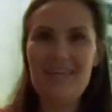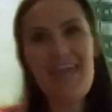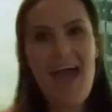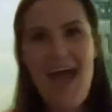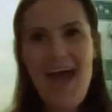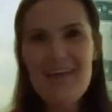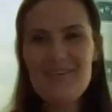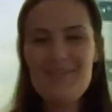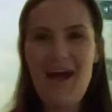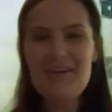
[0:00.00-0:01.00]
Yeah,
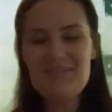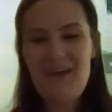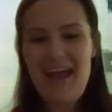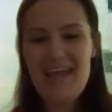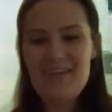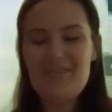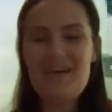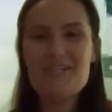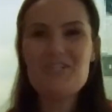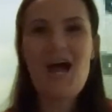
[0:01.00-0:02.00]
you got it right.
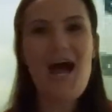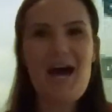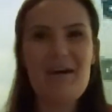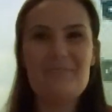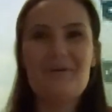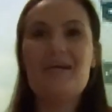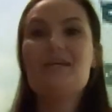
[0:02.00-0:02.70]
Great job.